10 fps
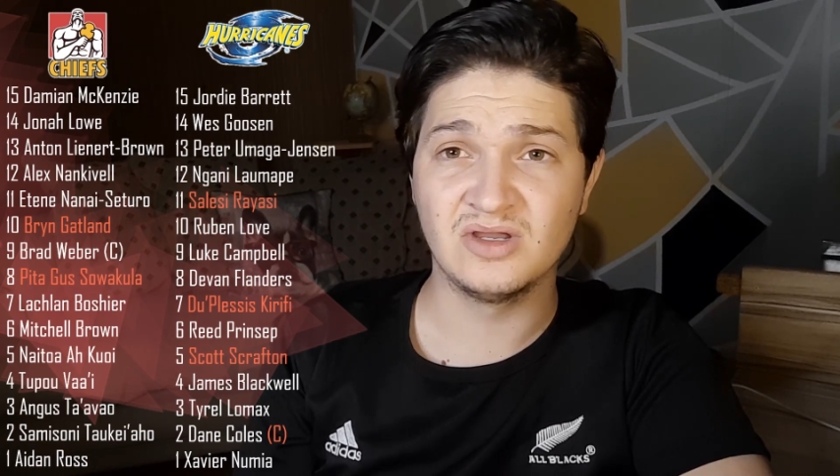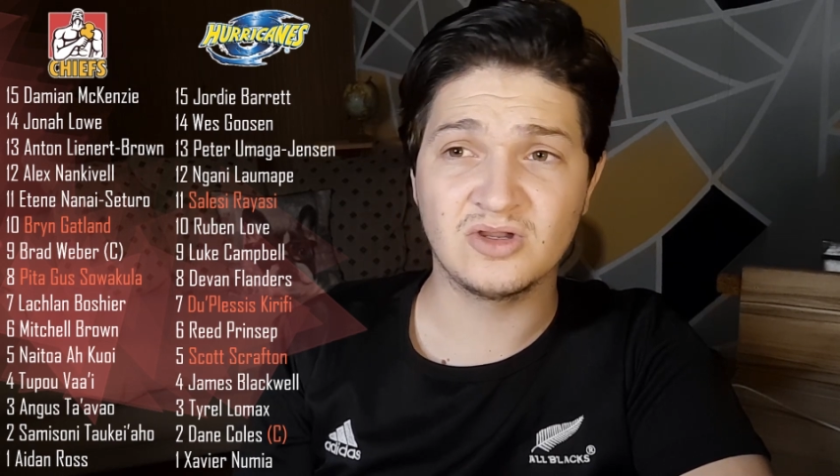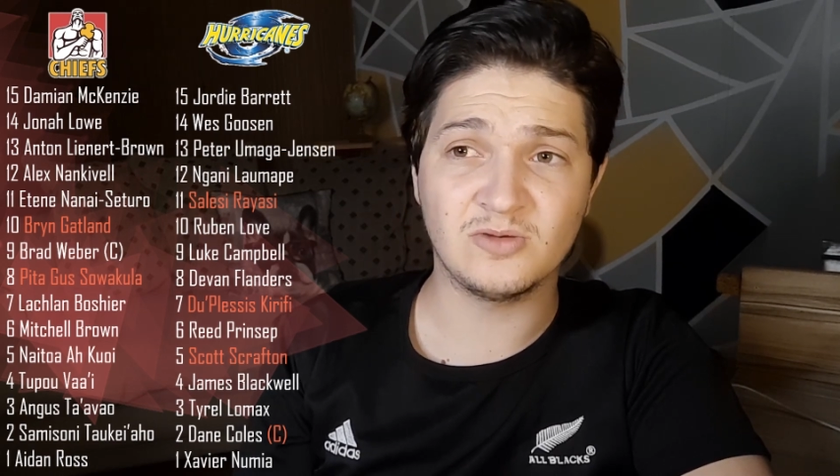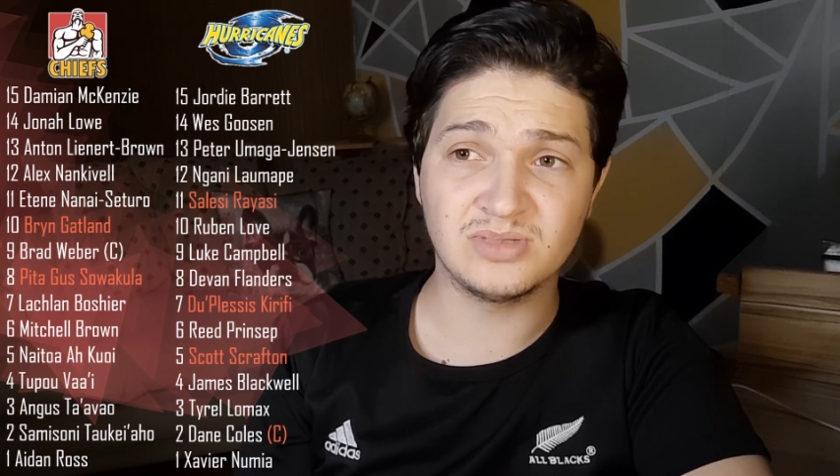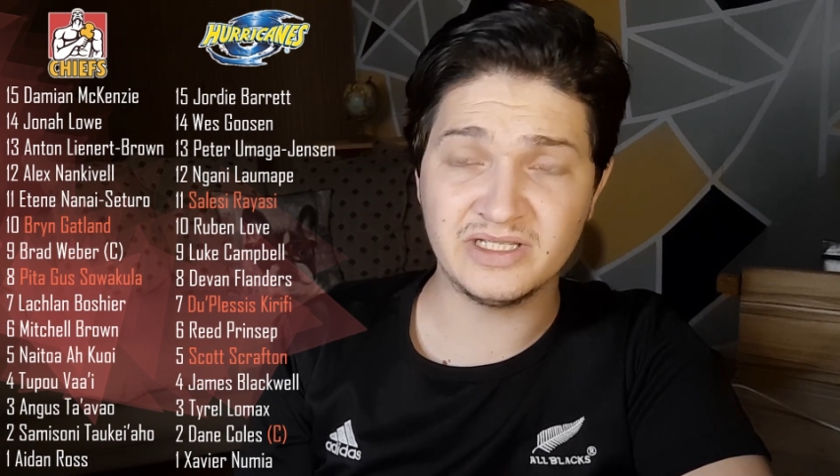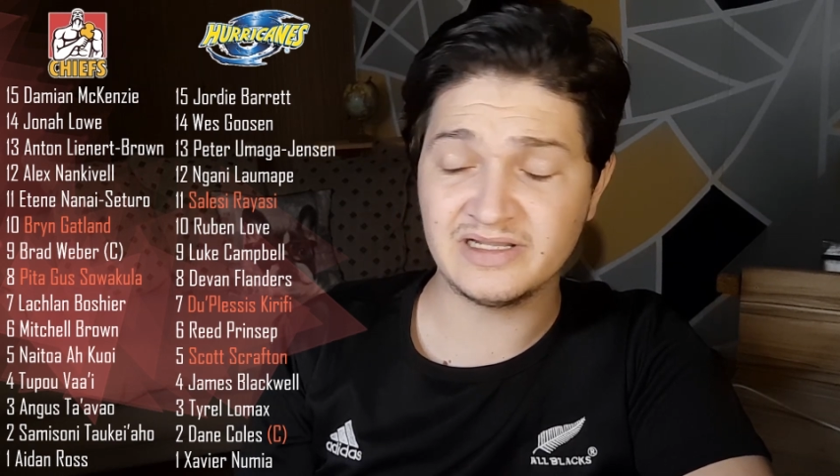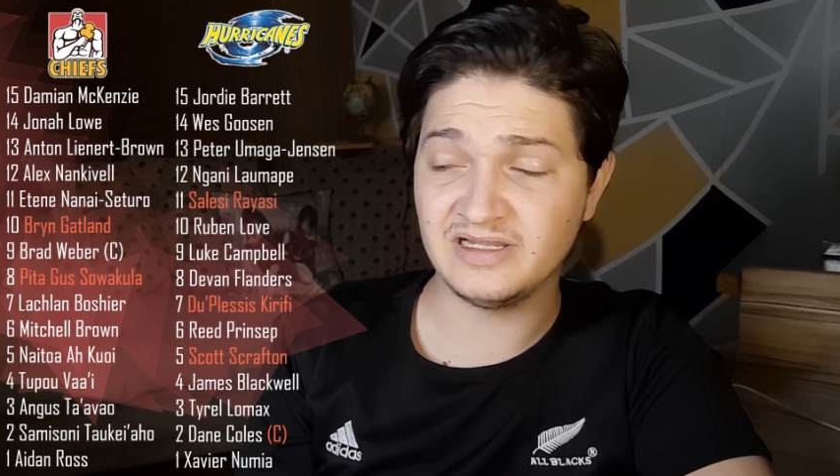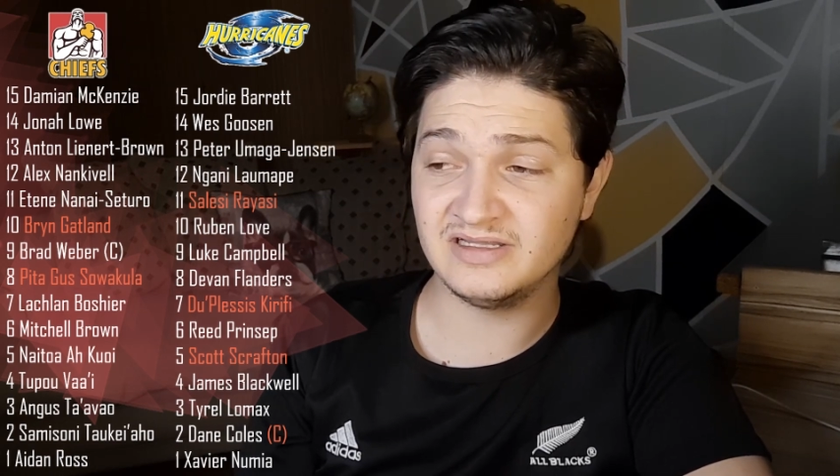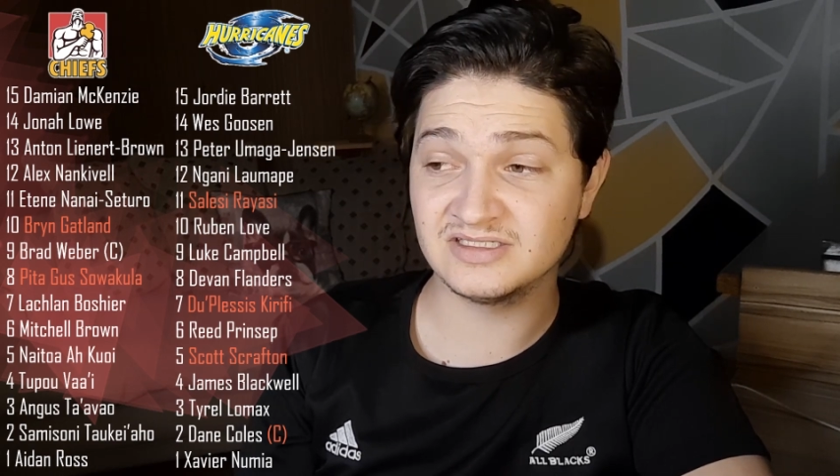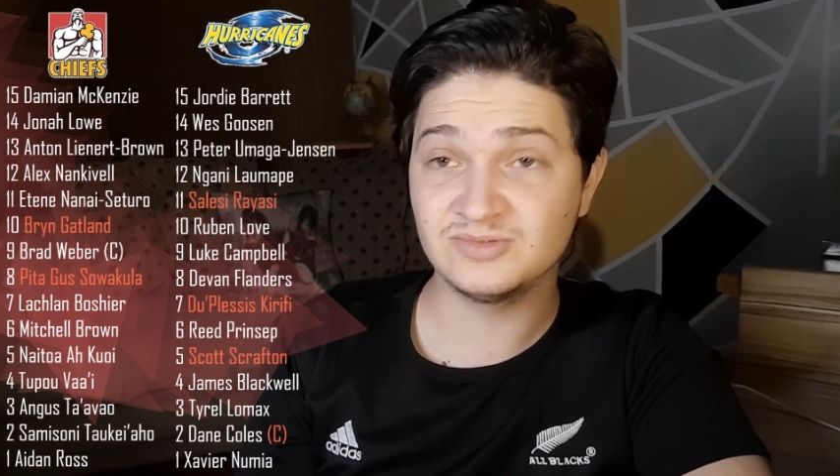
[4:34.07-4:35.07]

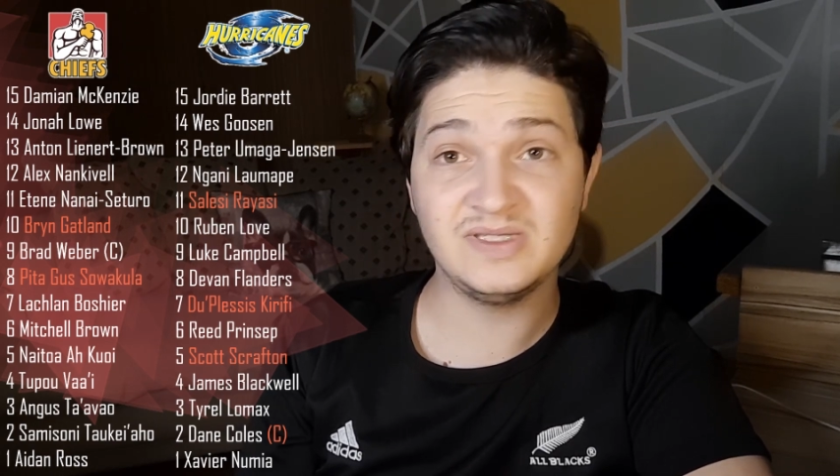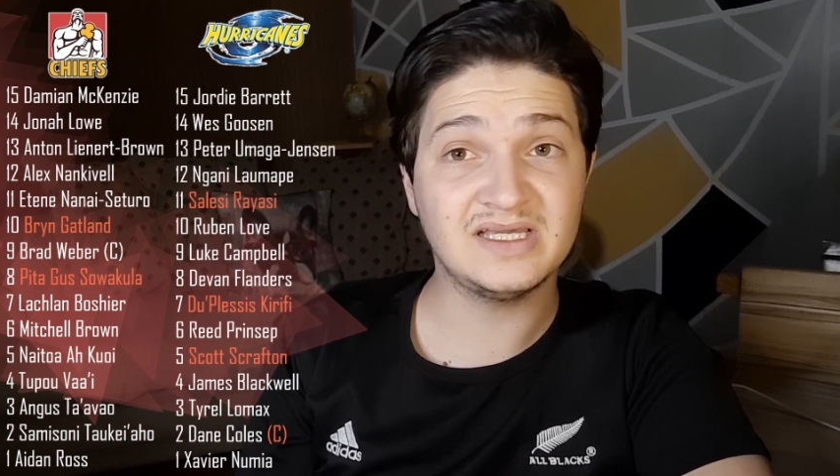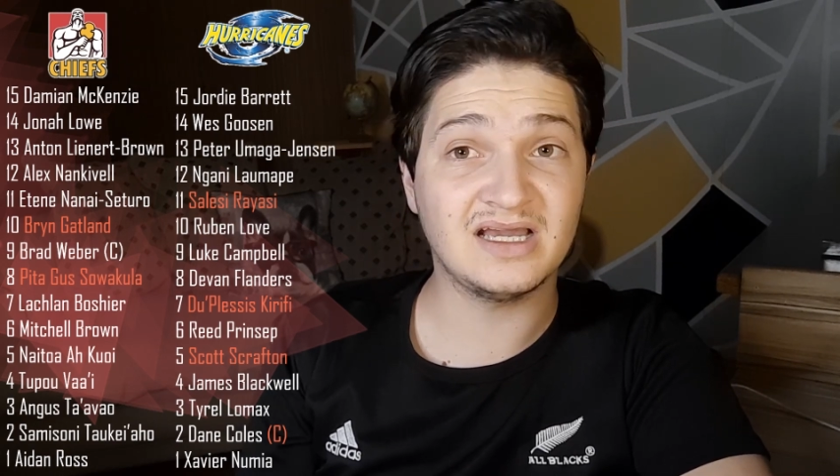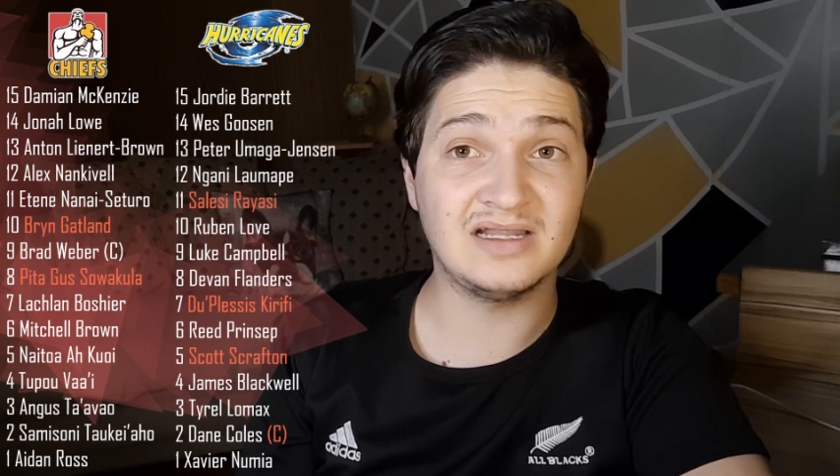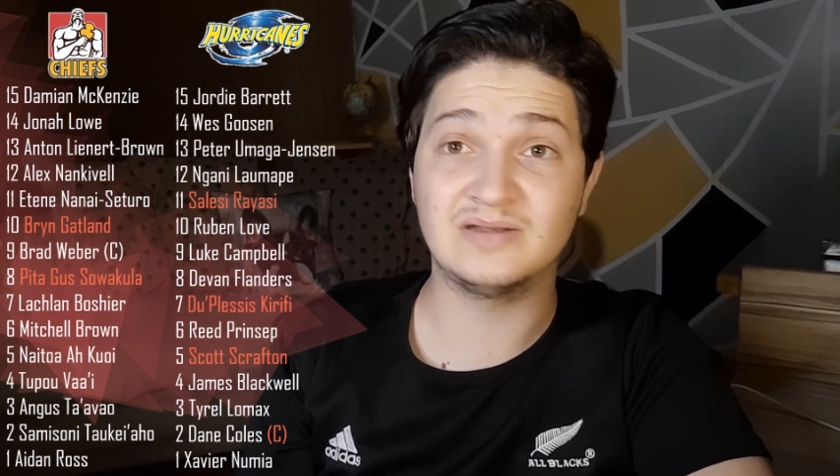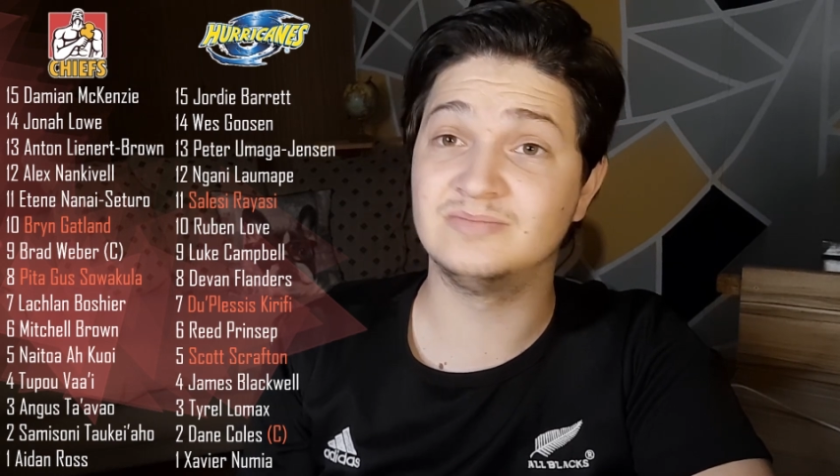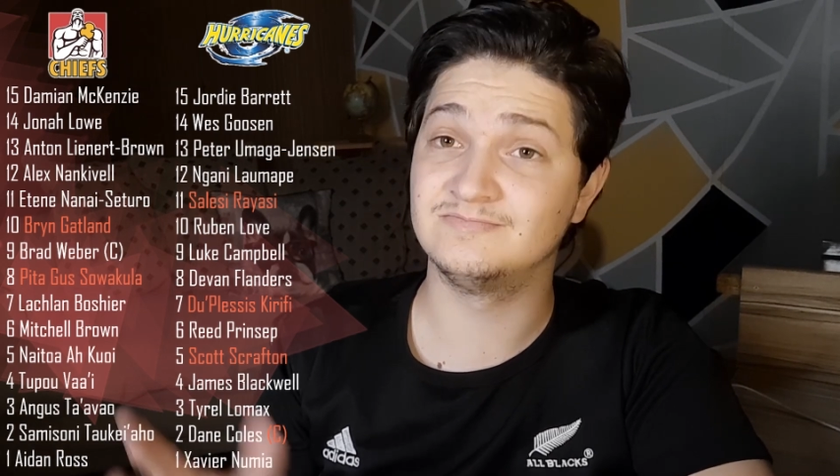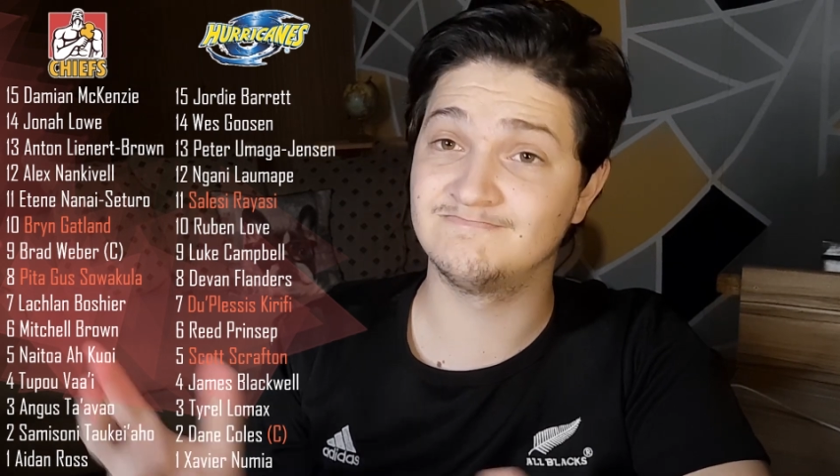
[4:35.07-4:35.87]
completely this week. And